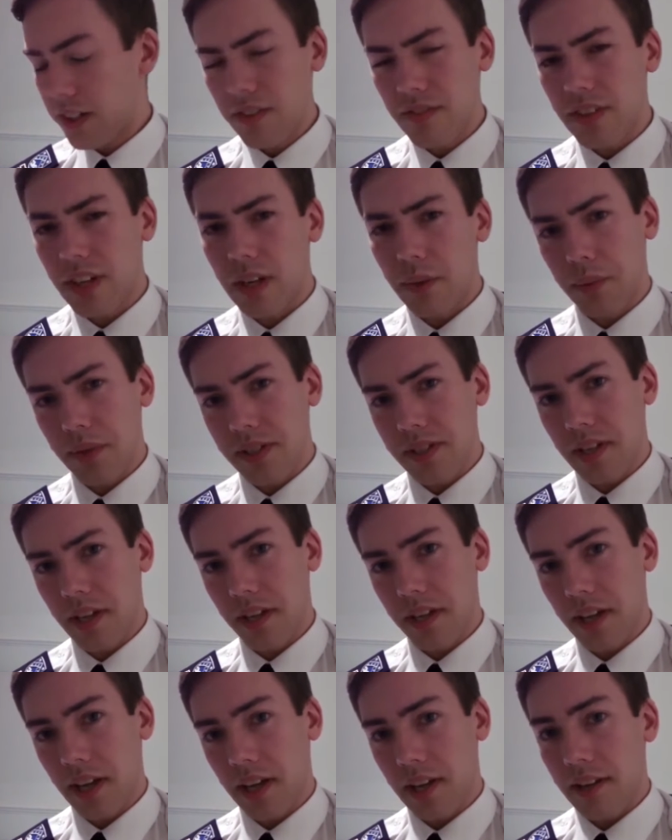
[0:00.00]
Don't think anyone's
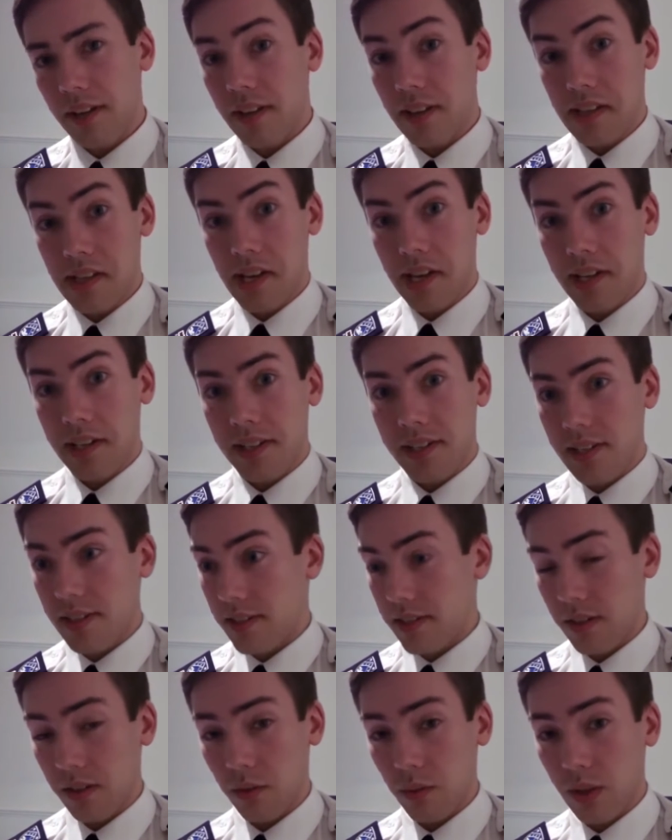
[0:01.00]
done that yet,
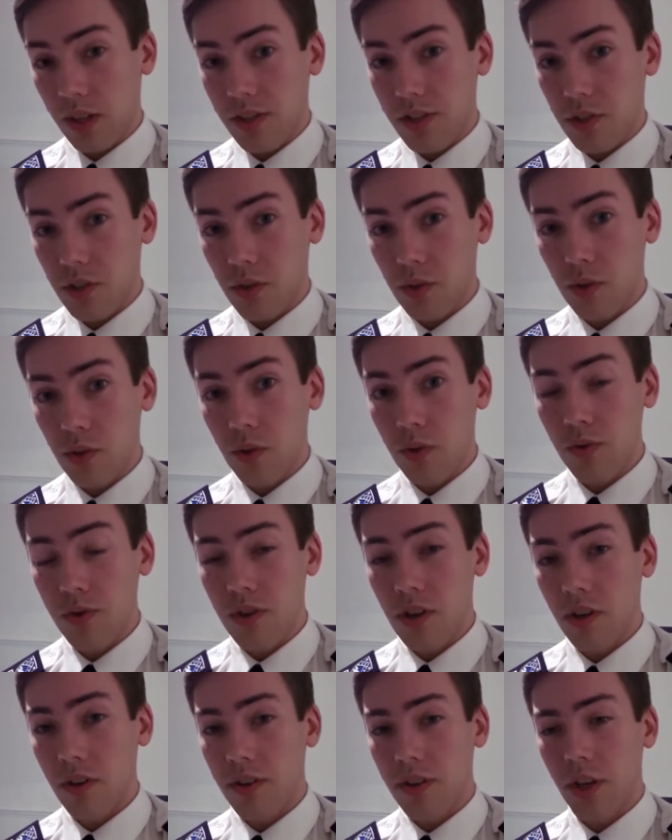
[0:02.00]
so that's good
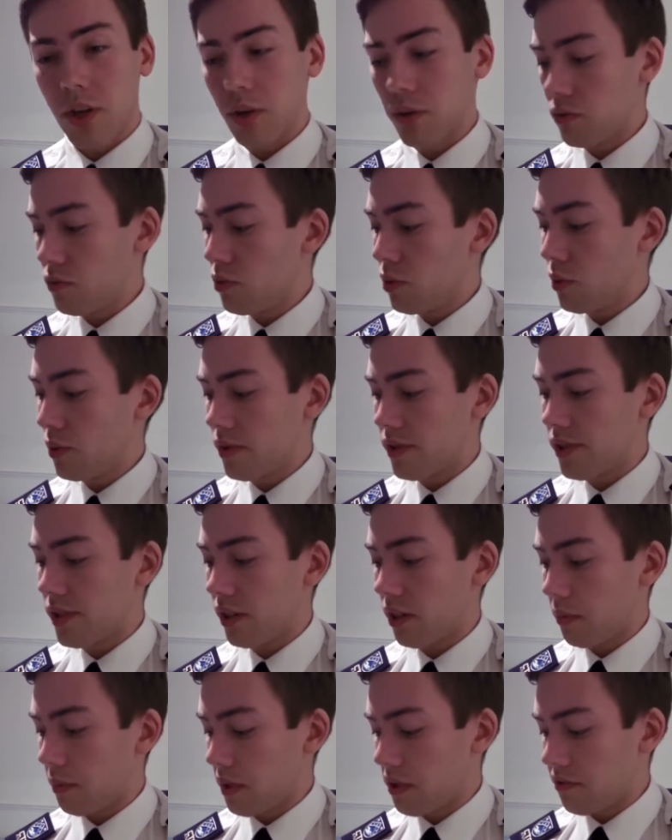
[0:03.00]
news. Now, no ruined
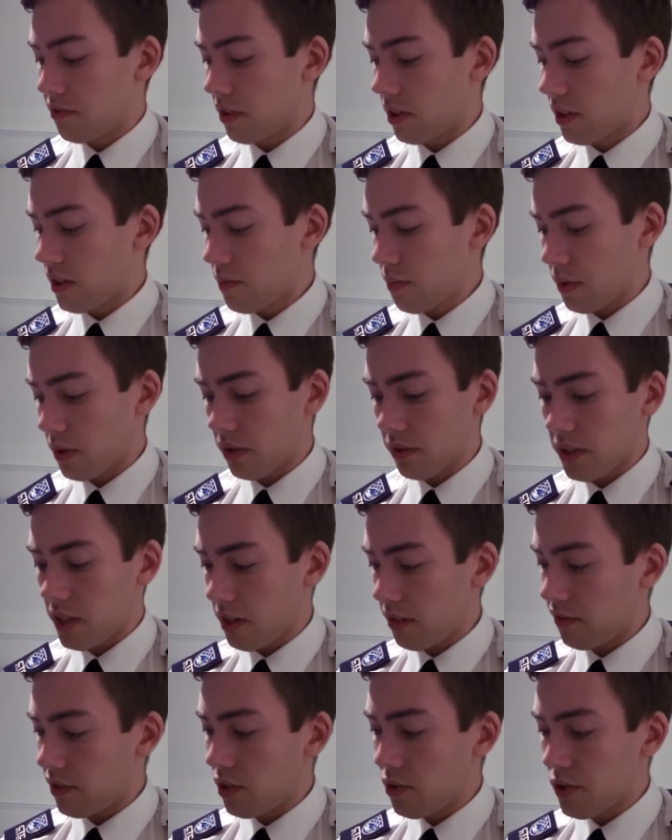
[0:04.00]
CRP fires, but
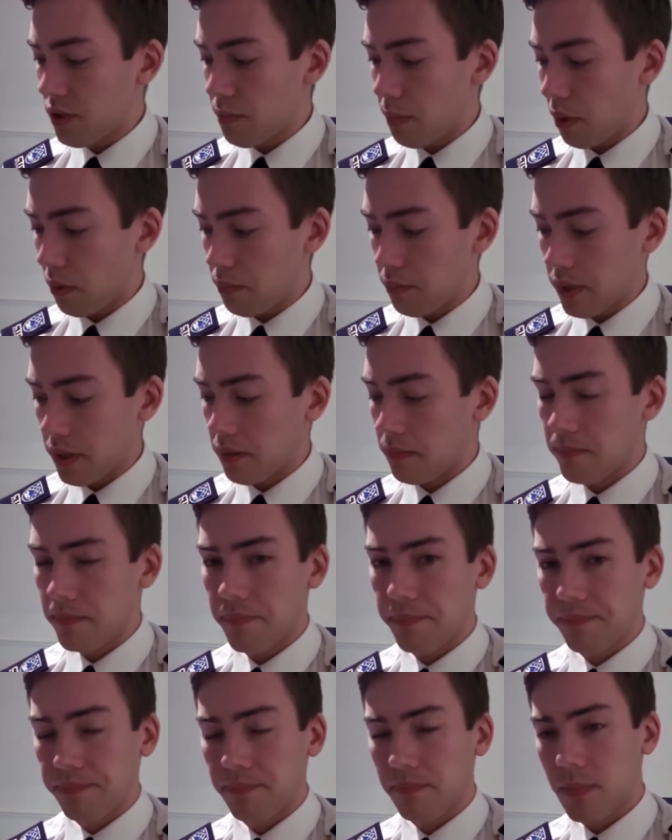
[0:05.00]
yeah, if you use the bottom
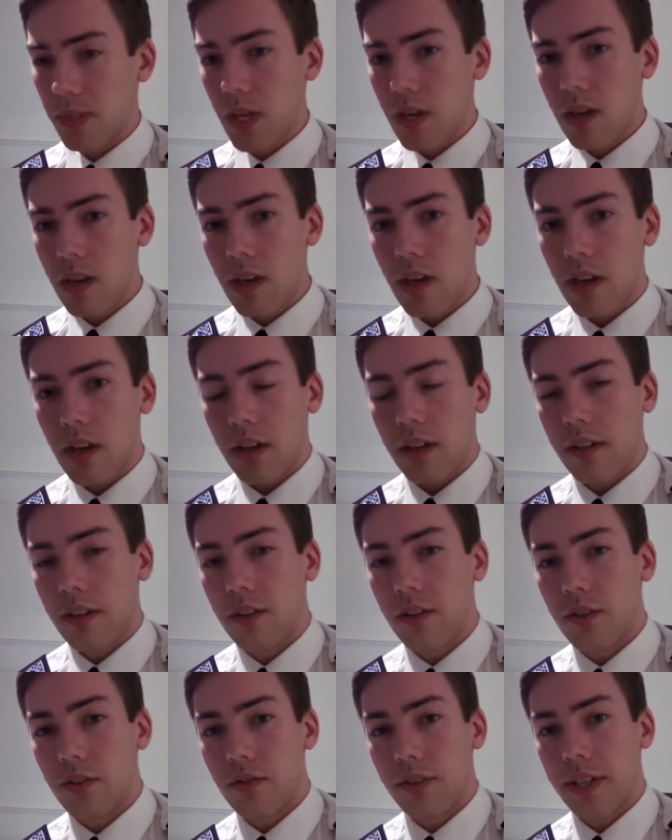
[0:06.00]
bit,
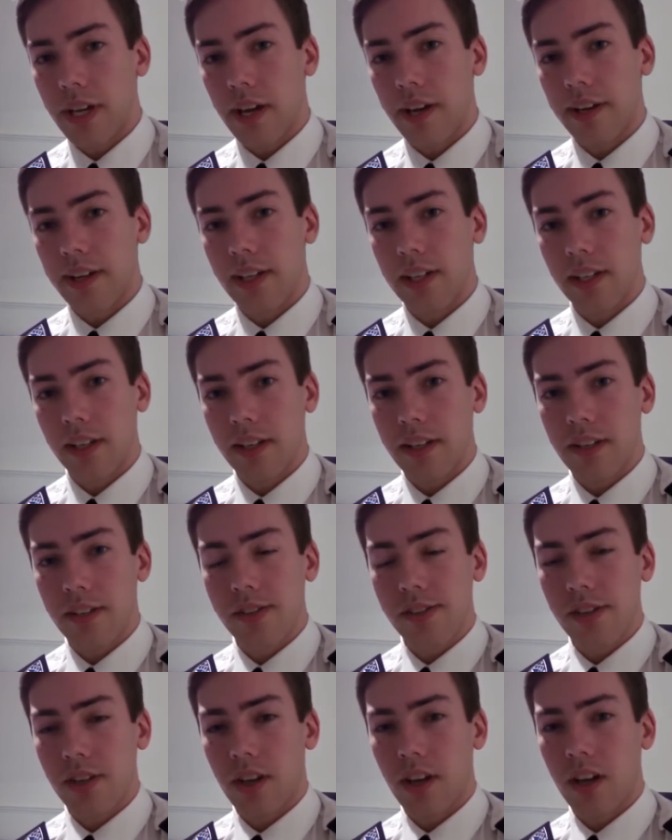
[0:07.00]
you can
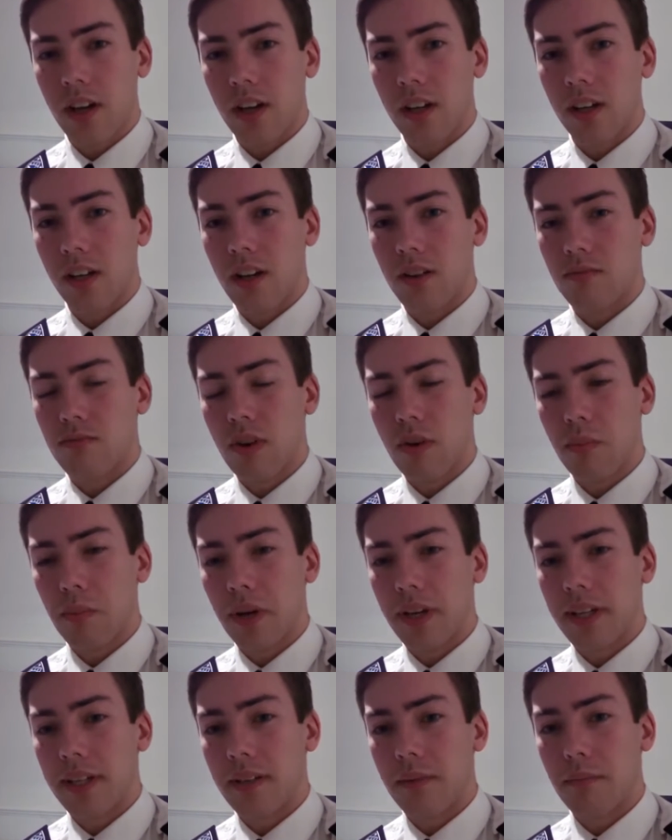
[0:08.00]
calculate like
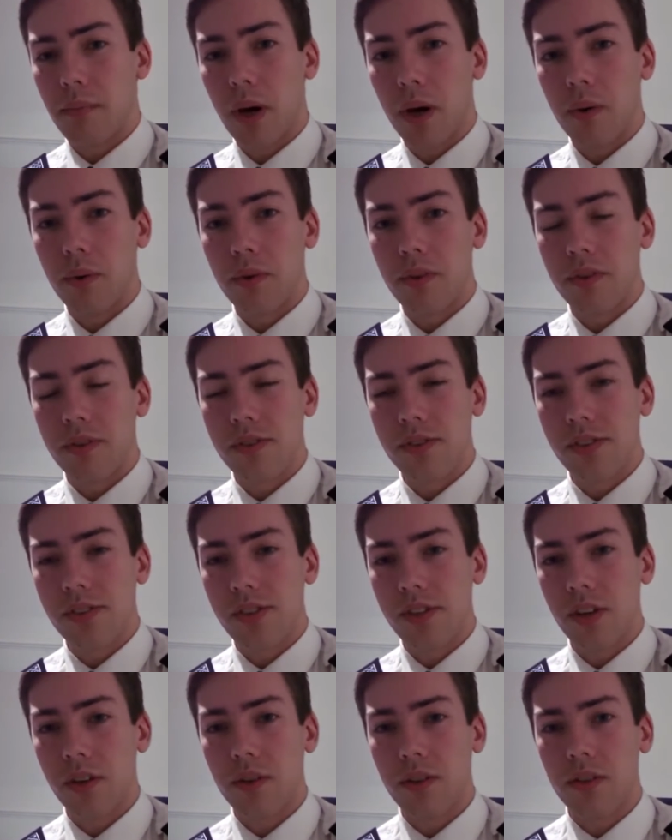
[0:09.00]
runway components,
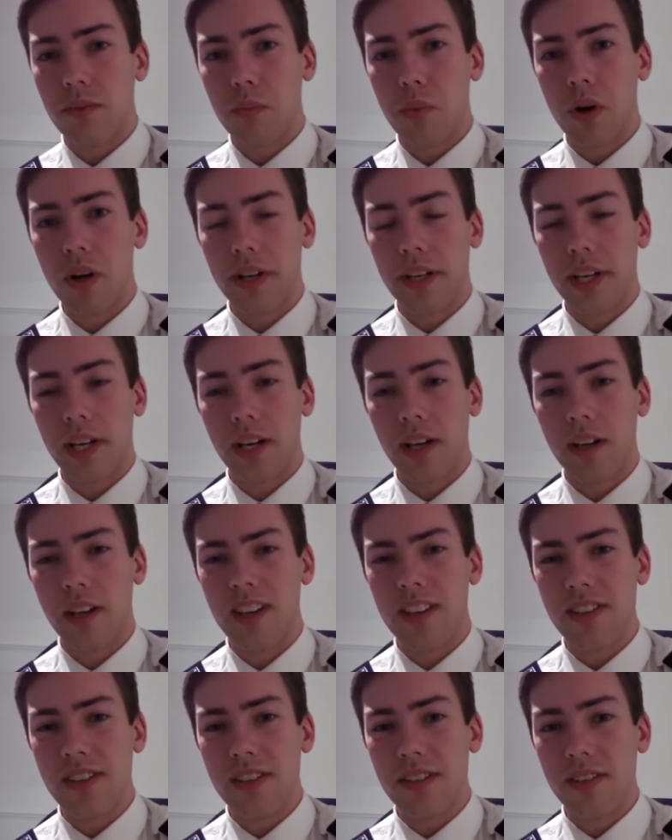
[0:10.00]
so you can work out
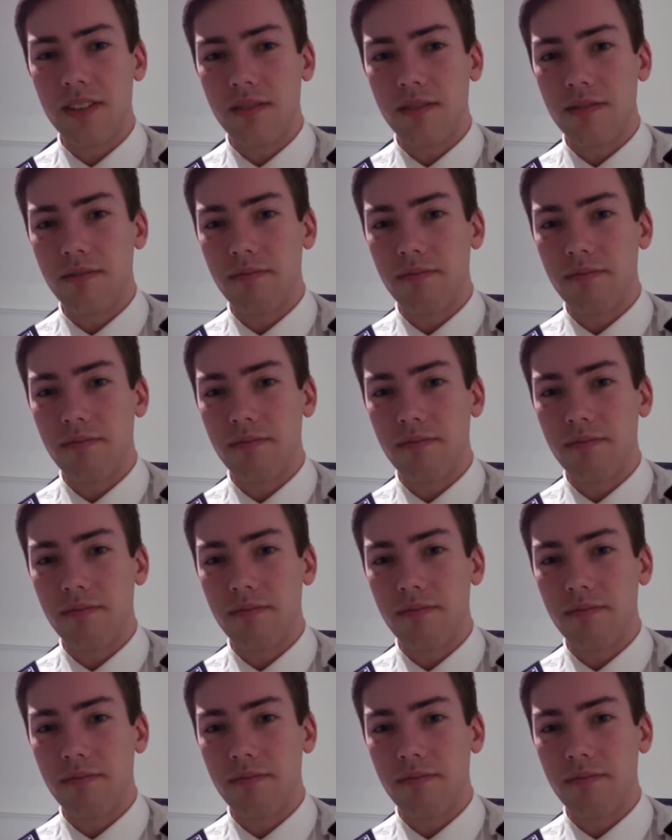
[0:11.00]
if